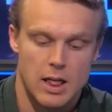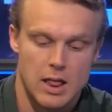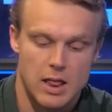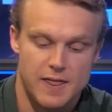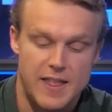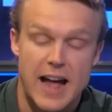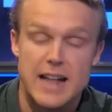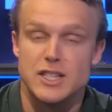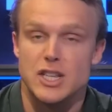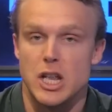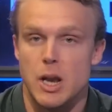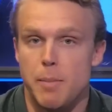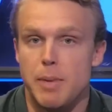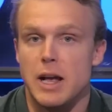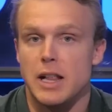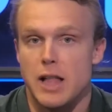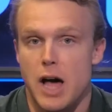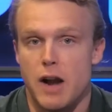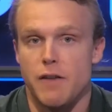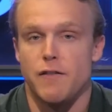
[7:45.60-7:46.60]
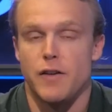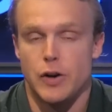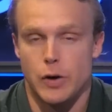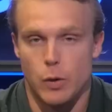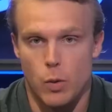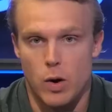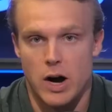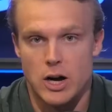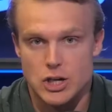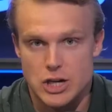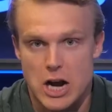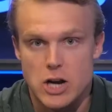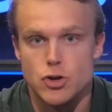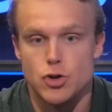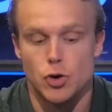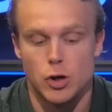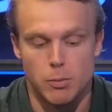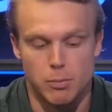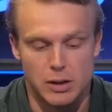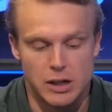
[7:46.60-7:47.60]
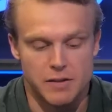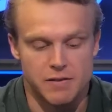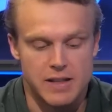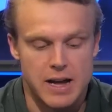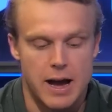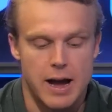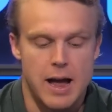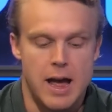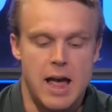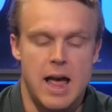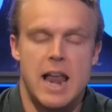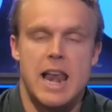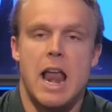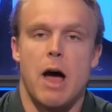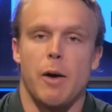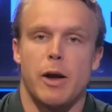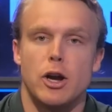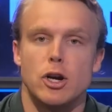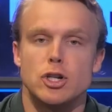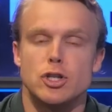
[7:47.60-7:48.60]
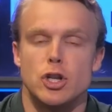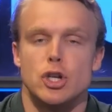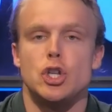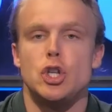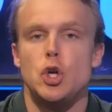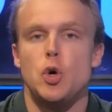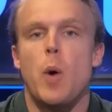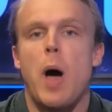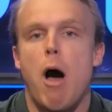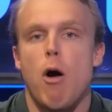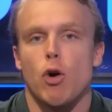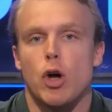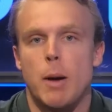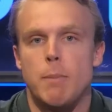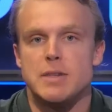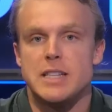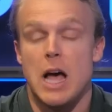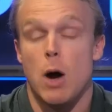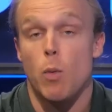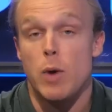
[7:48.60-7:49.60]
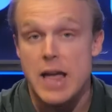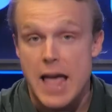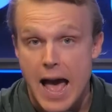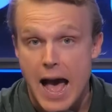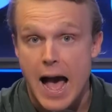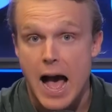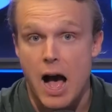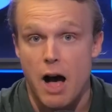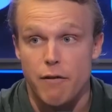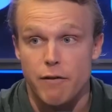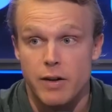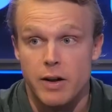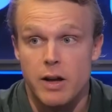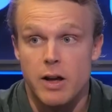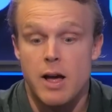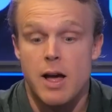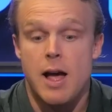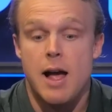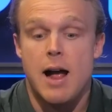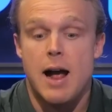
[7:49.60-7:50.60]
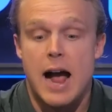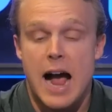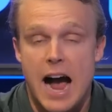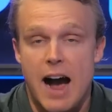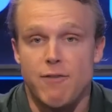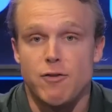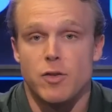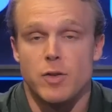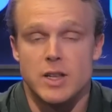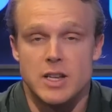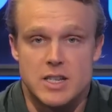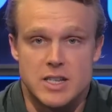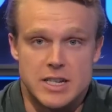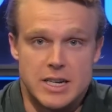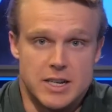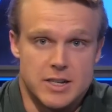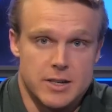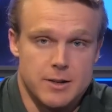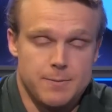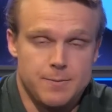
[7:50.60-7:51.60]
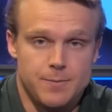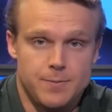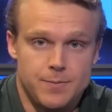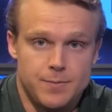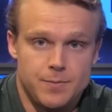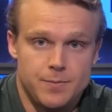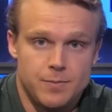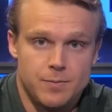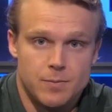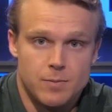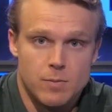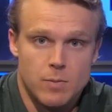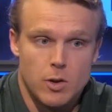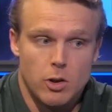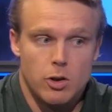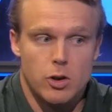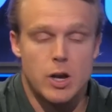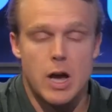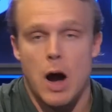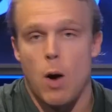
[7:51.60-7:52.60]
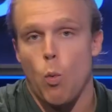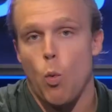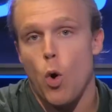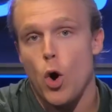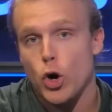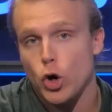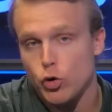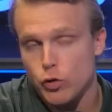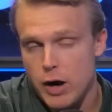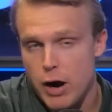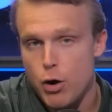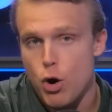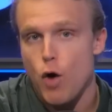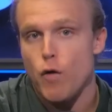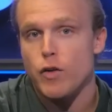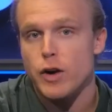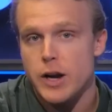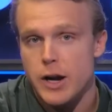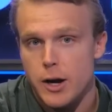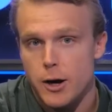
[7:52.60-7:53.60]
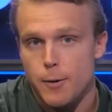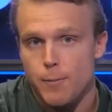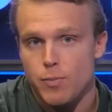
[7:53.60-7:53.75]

That's going to be a lot of fun to watch. I truly believe that. Now, here's the two outcomes that we have after this season. You got one crowd over here